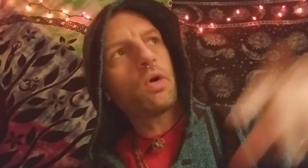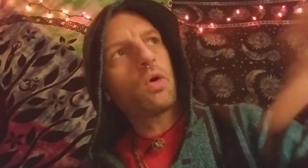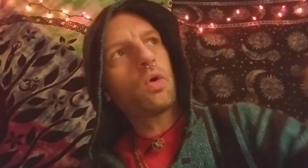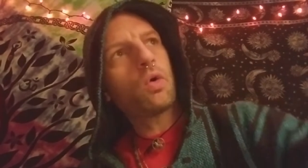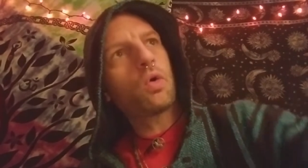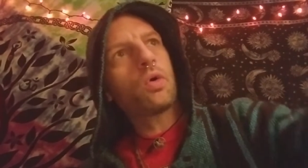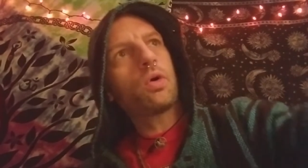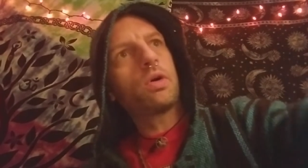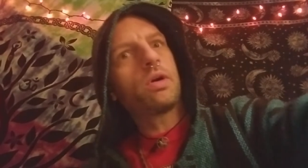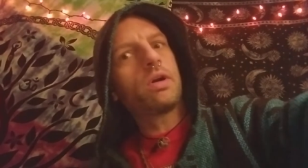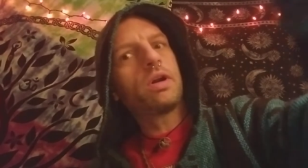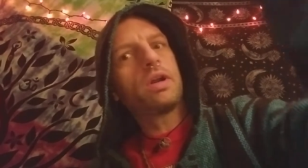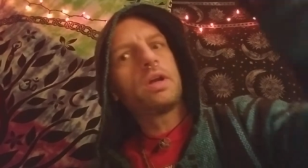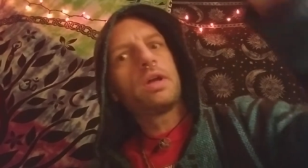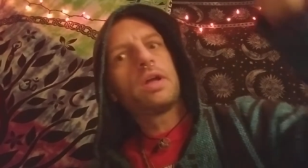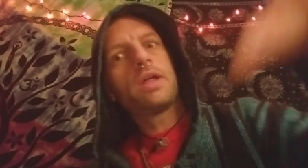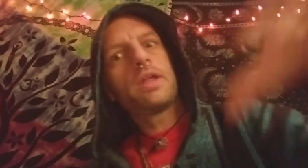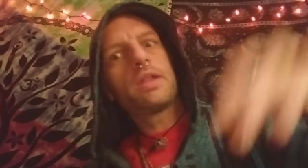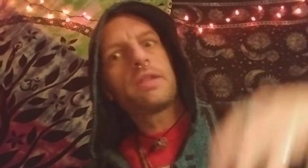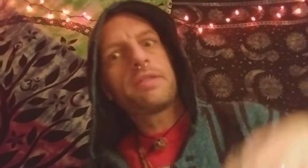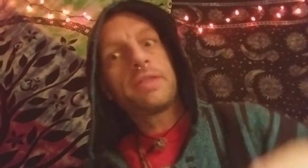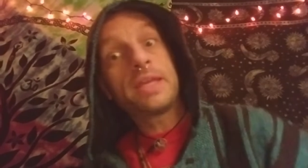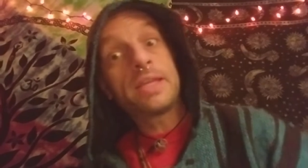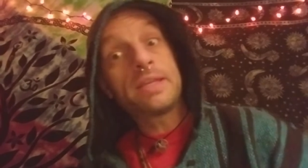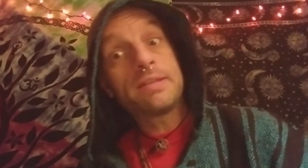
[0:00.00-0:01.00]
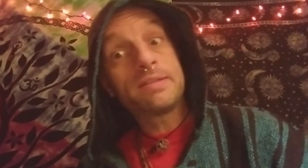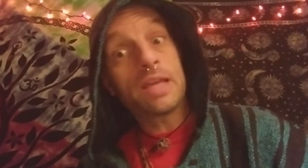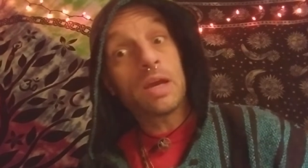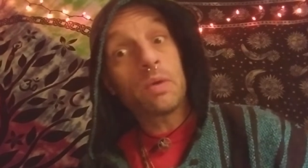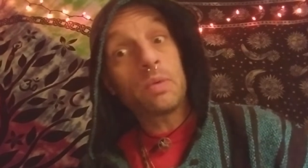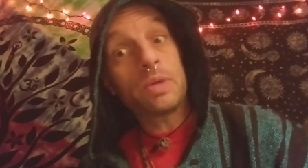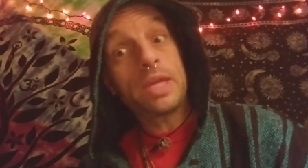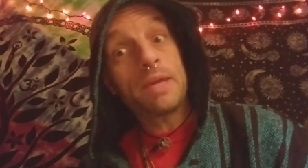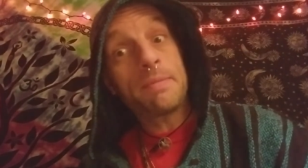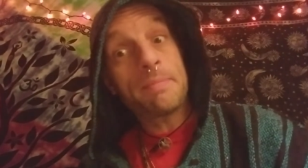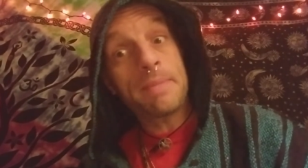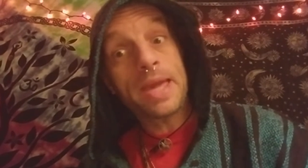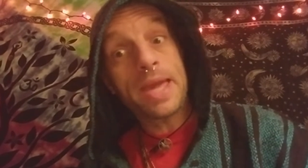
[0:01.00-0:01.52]
or things that
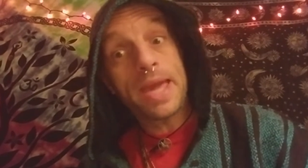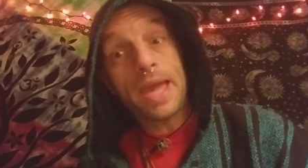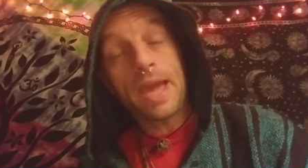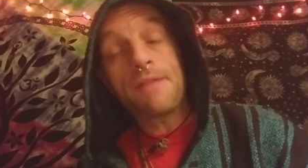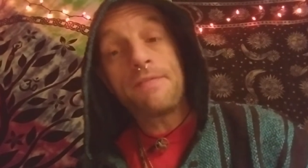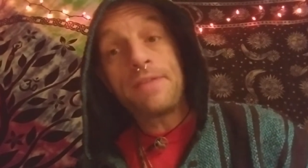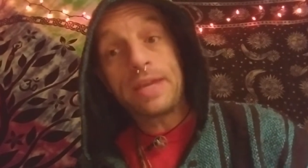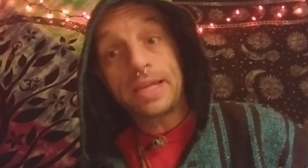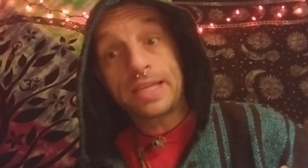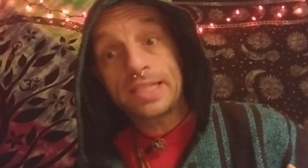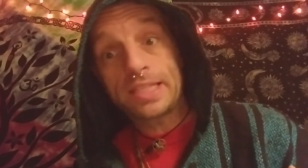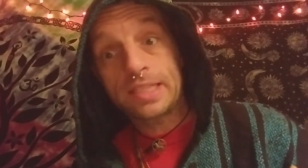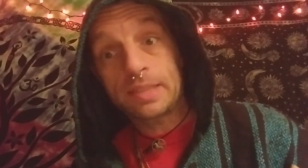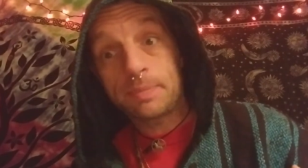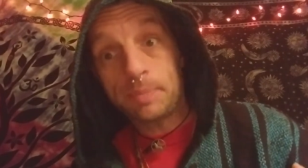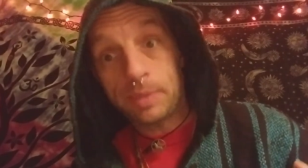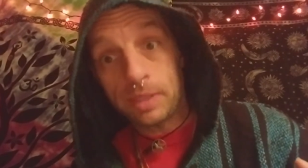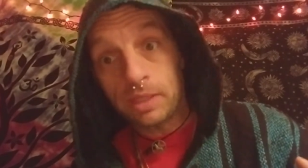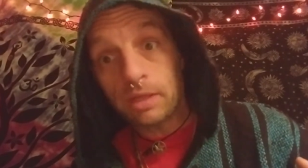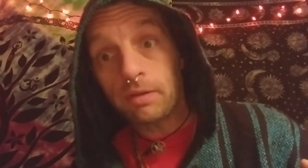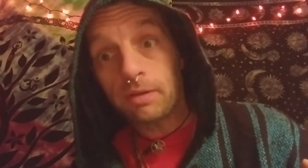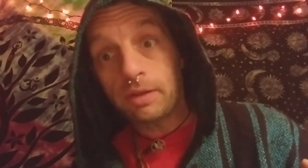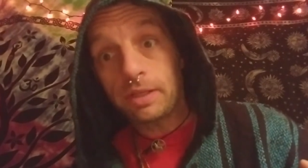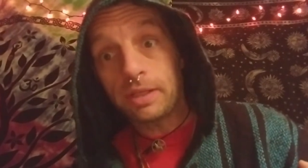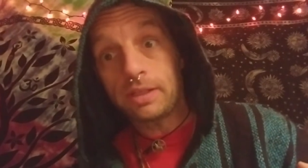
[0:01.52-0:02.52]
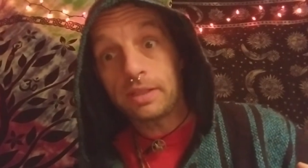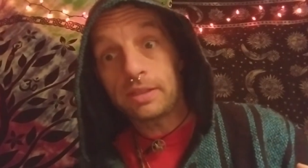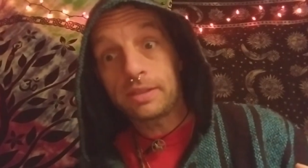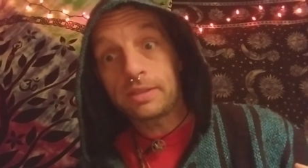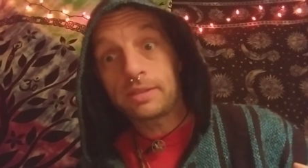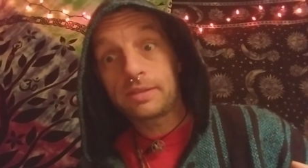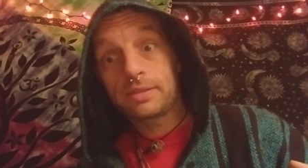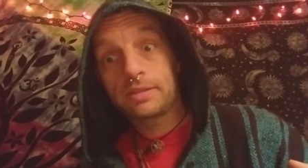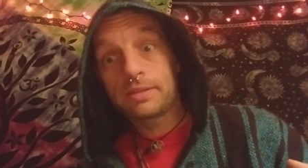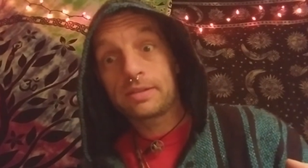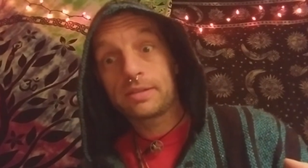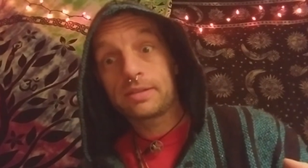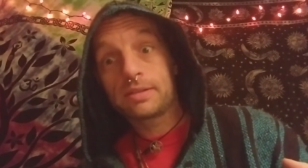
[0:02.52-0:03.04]
we may have
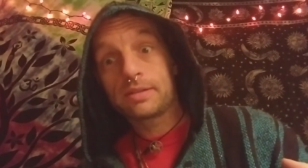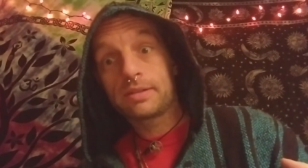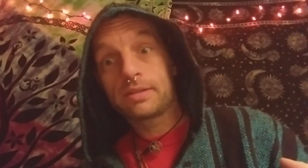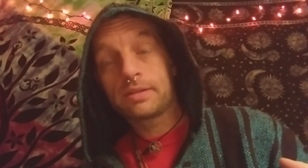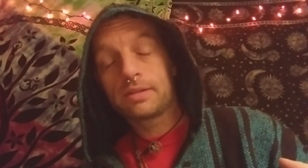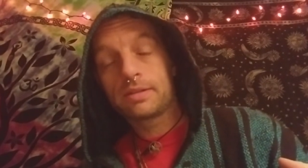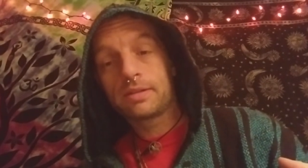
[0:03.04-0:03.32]
experienced.